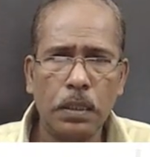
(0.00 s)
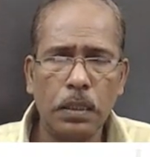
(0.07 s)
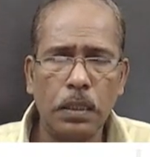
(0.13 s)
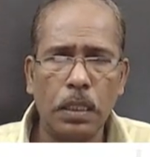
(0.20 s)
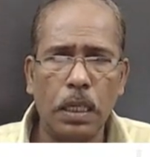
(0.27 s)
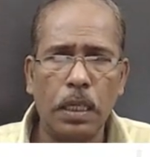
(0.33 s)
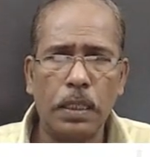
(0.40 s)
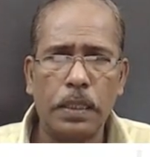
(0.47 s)

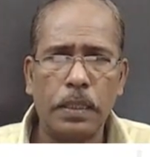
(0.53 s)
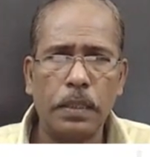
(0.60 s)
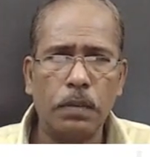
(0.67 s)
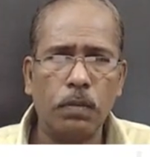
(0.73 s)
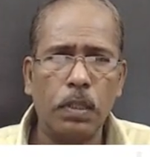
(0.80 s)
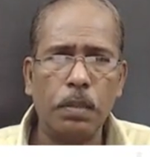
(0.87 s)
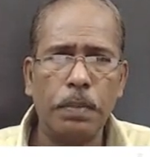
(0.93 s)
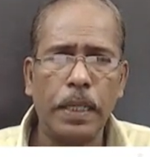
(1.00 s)
at
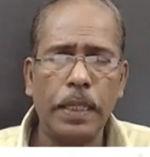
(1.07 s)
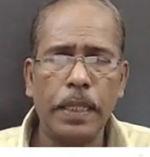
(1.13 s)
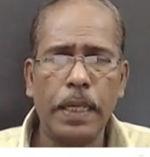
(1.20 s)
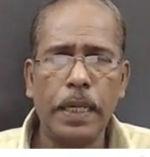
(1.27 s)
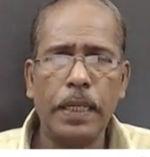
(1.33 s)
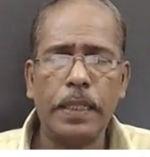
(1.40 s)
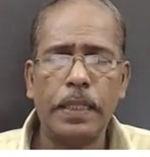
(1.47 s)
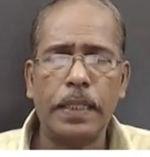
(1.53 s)
1 by
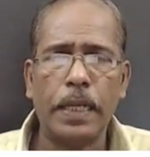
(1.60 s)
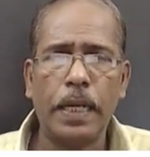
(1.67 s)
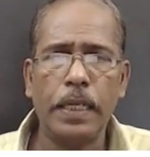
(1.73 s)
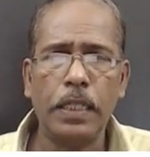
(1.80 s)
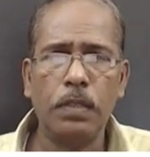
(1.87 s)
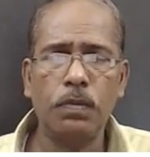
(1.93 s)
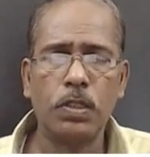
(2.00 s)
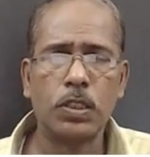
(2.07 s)
a tan
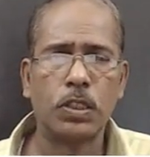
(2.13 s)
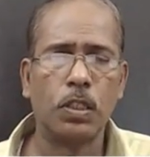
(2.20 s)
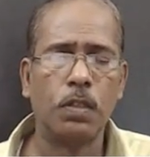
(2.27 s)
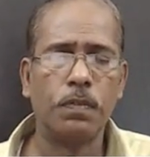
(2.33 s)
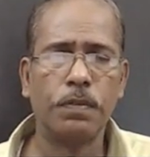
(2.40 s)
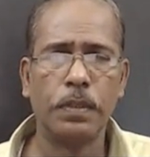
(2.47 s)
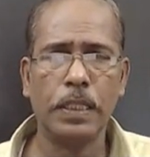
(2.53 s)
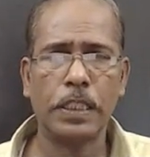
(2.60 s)
inverse
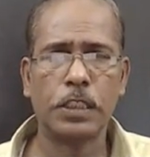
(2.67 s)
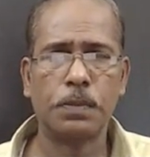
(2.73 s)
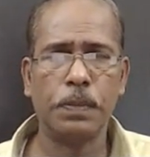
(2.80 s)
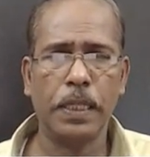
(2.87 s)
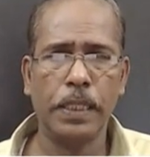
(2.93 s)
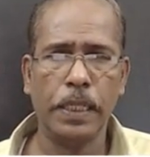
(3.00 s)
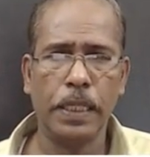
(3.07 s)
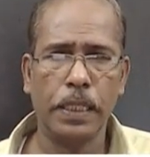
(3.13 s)
of x
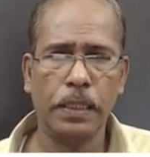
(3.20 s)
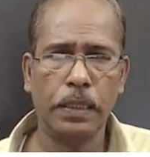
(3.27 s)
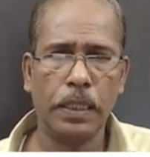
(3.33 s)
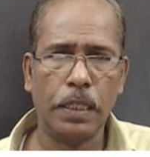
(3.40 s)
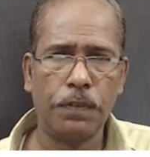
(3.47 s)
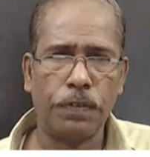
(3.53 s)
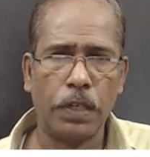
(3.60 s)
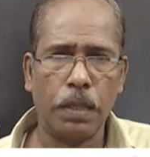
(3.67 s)
by a.
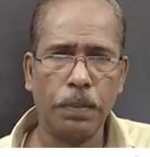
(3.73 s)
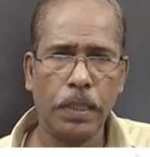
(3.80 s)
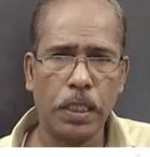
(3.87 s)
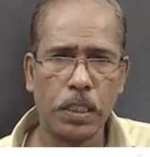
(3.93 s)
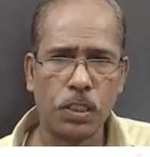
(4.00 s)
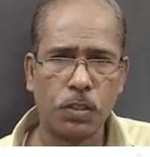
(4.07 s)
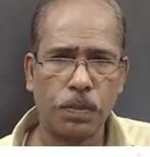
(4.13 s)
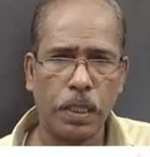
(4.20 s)
That
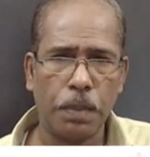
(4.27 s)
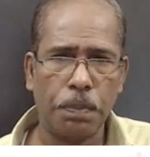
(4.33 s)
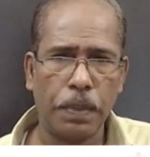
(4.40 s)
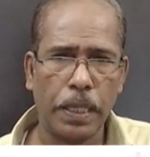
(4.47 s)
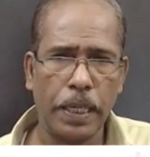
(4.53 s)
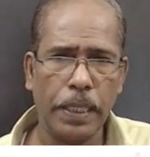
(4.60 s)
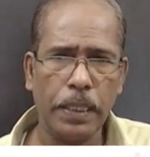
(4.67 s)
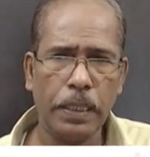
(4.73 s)
formula should be
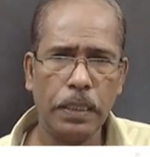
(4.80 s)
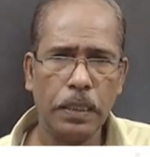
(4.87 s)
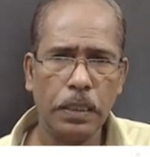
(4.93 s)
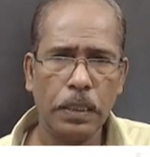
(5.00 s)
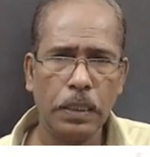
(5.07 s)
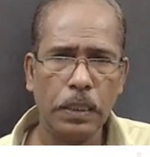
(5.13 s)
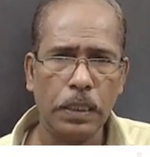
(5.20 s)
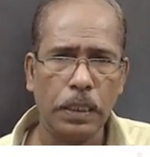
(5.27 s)
applied.
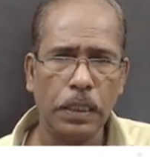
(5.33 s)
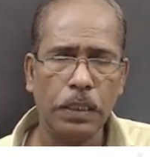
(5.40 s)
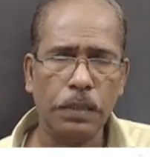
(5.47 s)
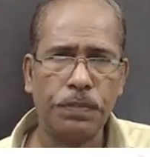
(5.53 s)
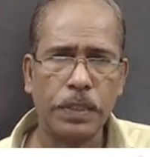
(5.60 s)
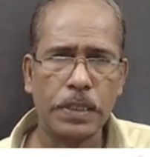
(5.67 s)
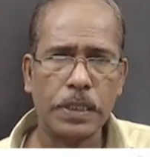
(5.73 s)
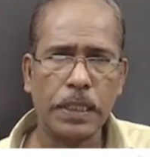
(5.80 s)
In the
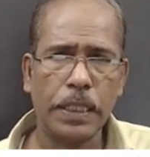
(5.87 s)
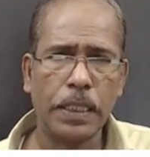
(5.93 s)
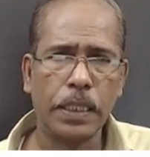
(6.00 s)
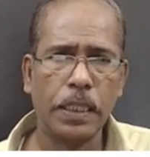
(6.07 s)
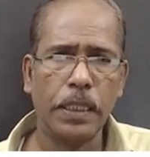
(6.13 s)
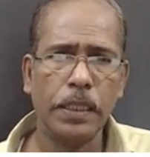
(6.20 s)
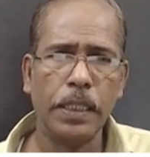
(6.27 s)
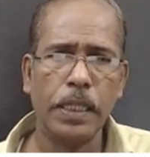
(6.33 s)
first
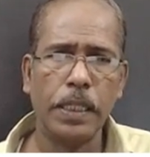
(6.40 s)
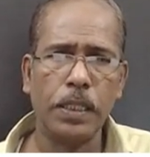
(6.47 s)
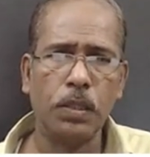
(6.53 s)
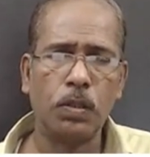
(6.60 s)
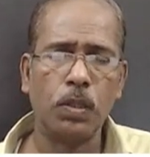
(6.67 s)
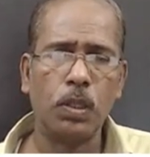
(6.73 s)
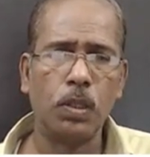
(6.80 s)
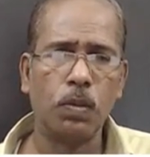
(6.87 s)
integral a
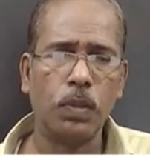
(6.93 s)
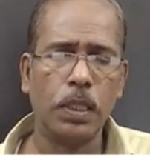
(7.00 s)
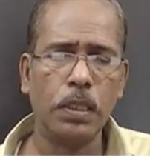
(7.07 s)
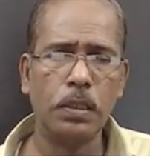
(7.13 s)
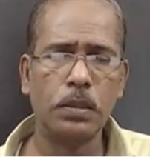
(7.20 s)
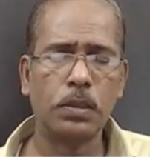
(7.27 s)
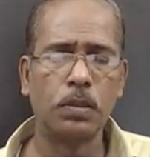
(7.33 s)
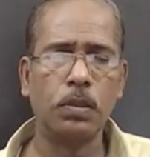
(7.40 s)
equal to 1,
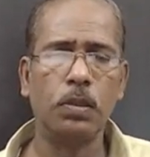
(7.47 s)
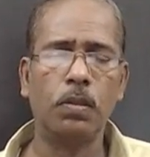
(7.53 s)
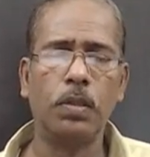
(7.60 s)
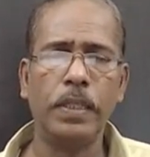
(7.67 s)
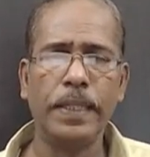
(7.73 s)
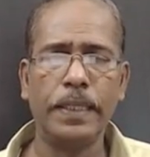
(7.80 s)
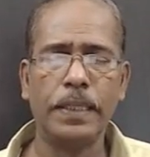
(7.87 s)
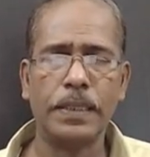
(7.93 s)
so
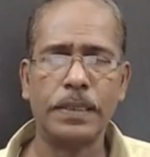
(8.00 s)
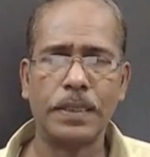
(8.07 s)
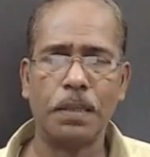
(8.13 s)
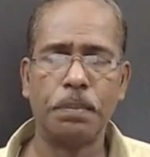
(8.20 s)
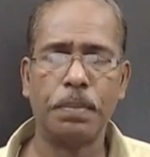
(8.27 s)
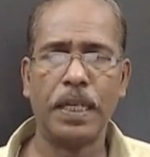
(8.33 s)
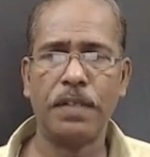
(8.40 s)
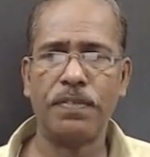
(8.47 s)
no need the
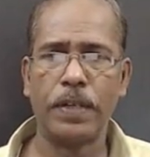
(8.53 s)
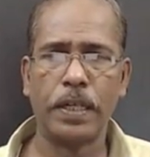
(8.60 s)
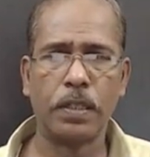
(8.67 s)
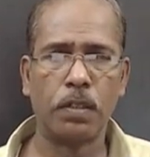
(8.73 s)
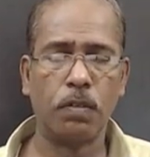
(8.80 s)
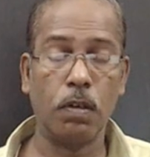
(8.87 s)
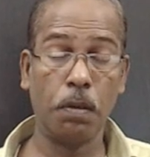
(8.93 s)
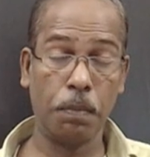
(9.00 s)
separate
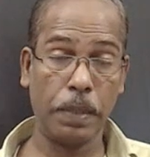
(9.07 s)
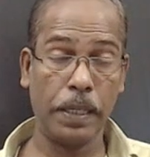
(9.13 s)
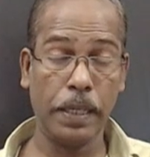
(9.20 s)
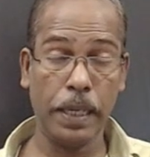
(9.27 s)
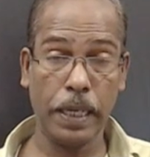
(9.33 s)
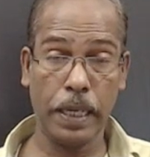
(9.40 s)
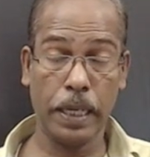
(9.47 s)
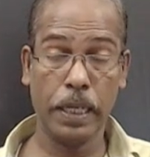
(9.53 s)
factor 1 by
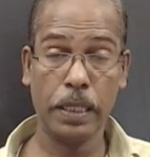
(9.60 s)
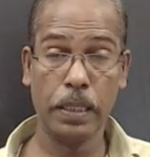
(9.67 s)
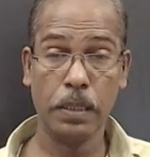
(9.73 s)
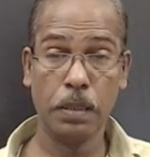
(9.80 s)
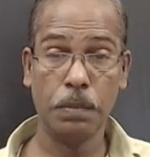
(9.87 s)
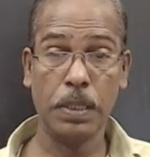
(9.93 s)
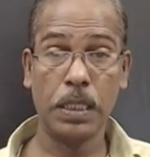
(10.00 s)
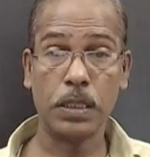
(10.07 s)
a.
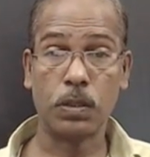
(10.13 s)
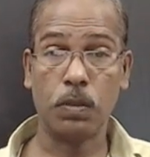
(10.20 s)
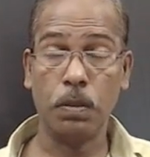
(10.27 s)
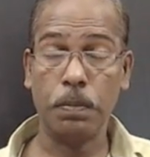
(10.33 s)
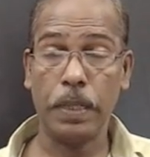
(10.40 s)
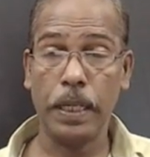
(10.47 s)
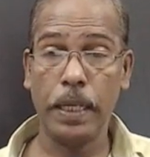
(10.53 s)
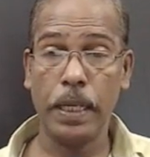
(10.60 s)
Yes, 1
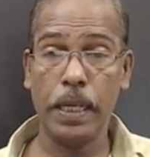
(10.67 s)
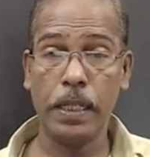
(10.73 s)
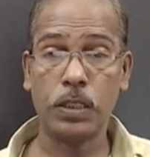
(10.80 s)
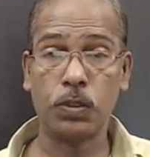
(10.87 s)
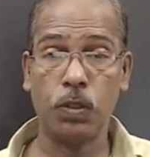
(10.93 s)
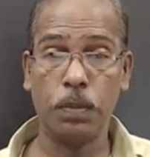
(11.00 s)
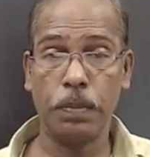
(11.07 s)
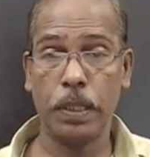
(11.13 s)
by a
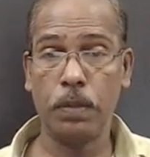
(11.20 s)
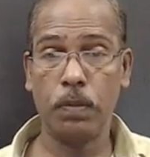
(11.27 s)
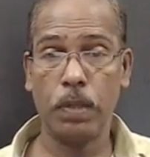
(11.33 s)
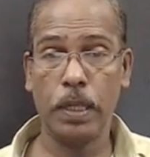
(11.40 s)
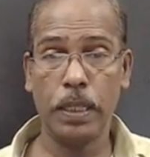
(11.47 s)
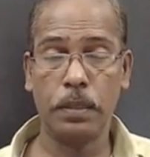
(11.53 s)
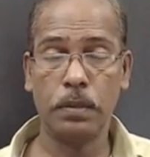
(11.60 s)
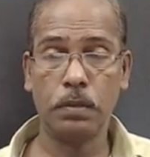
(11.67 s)
is 1 by
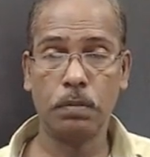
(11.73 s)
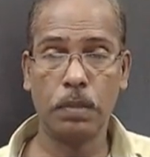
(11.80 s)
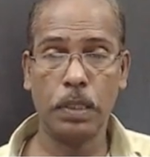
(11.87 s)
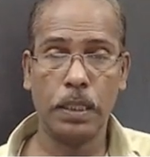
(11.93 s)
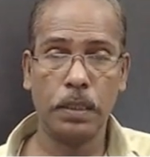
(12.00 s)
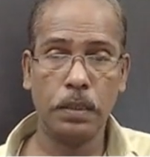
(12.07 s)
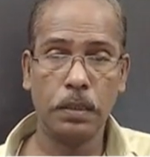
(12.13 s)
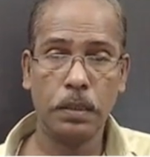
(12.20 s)

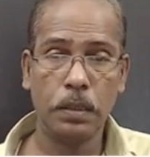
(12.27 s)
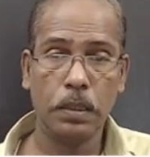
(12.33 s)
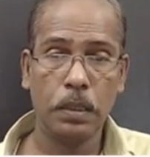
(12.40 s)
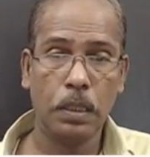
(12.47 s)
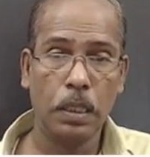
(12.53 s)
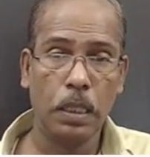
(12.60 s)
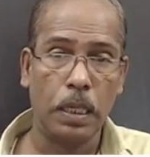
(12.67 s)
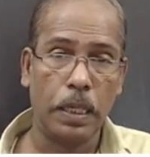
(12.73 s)
1,
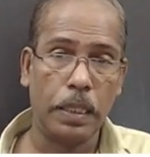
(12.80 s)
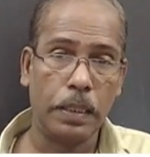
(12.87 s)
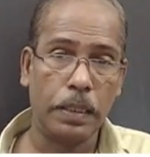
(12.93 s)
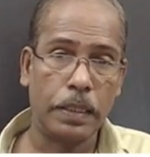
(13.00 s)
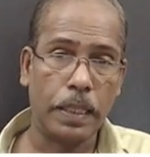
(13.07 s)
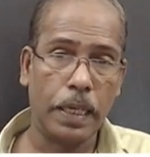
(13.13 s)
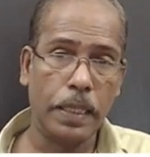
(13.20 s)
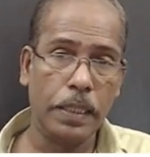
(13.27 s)
and
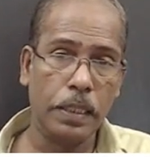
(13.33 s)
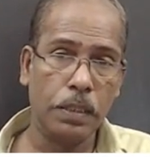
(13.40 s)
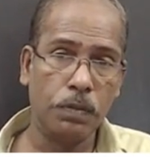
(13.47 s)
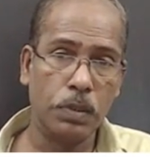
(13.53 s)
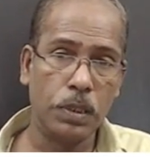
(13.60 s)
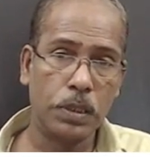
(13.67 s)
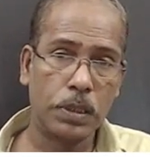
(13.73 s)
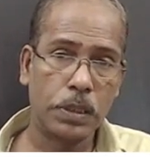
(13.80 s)
tan
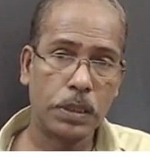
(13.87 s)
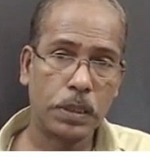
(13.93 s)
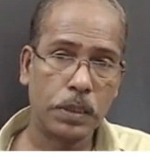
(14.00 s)
inverse